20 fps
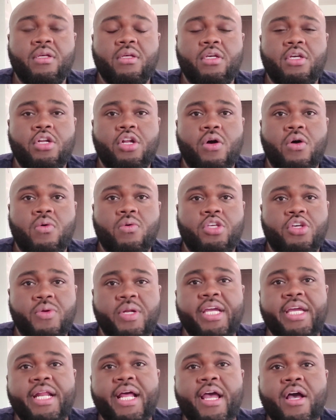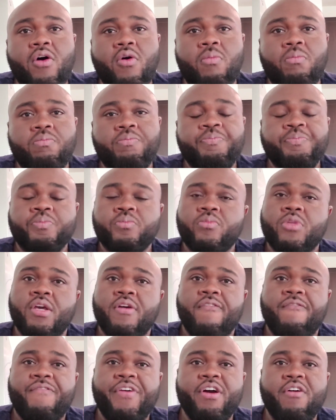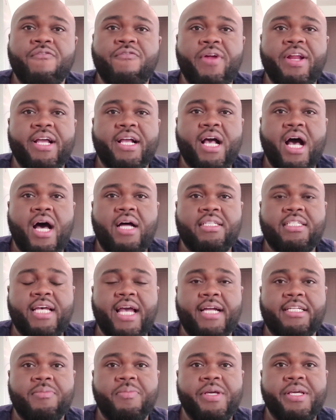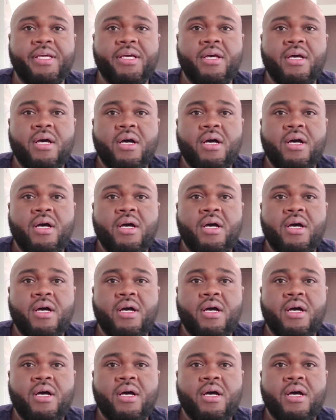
you know, you need help, feel free to contact me.